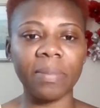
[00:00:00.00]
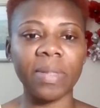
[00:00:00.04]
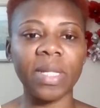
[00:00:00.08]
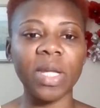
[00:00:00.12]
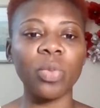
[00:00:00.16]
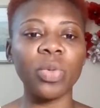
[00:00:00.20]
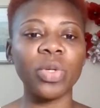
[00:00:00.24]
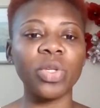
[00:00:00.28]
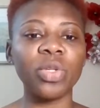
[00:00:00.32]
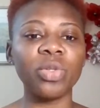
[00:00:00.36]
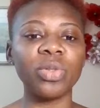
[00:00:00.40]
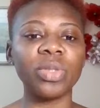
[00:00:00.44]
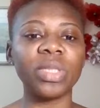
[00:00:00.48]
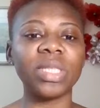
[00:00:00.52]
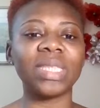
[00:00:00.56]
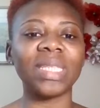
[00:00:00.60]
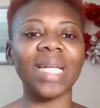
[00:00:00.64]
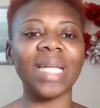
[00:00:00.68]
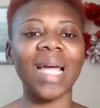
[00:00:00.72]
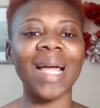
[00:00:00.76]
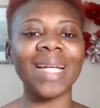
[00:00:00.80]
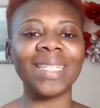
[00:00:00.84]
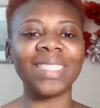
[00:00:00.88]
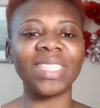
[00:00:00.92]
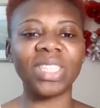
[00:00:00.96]
They will use it
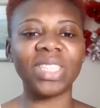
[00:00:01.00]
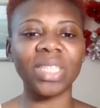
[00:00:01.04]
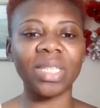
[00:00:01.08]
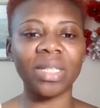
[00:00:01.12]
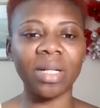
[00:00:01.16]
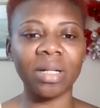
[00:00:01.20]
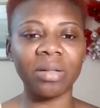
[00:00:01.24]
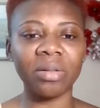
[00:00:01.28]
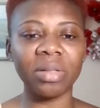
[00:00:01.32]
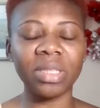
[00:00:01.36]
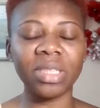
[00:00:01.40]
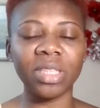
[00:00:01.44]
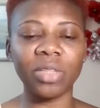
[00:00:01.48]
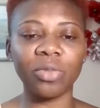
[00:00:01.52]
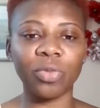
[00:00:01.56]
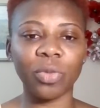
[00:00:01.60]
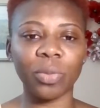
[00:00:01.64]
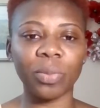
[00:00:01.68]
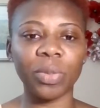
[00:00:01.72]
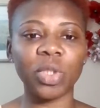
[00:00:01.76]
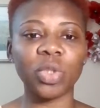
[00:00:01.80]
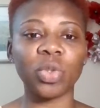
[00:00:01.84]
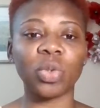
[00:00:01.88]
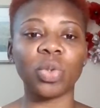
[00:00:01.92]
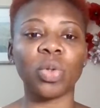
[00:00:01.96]
and generate
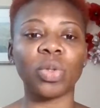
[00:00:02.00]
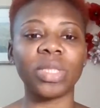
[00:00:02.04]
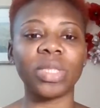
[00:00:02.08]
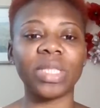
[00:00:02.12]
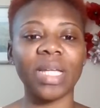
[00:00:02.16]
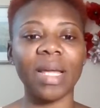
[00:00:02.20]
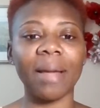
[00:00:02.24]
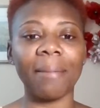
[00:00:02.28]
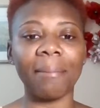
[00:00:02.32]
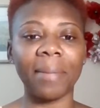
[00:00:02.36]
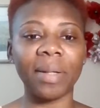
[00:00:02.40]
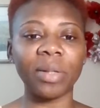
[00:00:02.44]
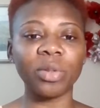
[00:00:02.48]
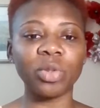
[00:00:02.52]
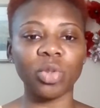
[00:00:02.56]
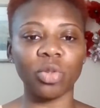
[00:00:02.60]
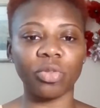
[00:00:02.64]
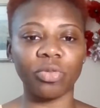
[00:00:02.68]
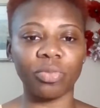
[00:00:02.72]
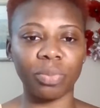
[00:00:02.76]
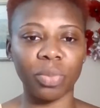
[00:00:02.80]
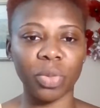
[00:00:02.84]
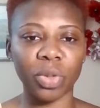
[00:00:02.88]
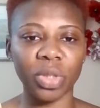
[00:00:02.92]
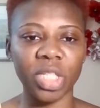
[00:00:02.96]
information on the amount
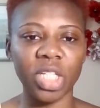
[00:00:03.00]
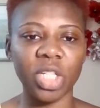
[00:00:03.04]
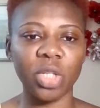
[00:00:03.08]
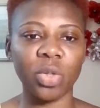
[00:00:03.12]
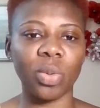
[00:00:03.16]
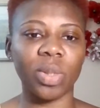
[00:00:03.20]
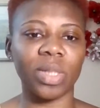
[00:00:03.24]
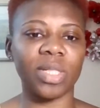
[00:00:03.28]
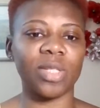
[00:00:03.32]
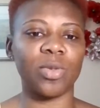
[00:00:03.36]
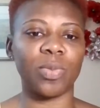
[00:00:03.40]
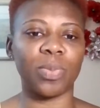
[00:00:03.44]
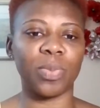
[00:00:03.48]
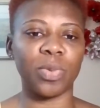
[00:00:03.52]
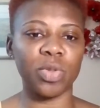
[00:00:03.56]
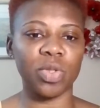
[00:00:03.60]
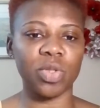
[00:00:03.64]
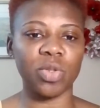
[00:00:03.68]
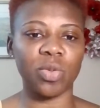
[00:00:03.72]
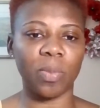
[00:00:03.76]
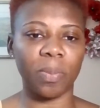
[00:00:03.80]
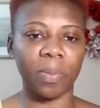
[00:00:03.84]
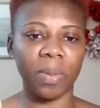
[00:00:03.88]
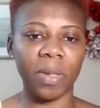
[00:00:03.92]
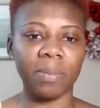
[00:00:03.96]
of money you are
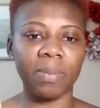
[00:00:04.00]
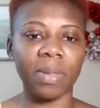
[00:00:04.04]
supposed to pay,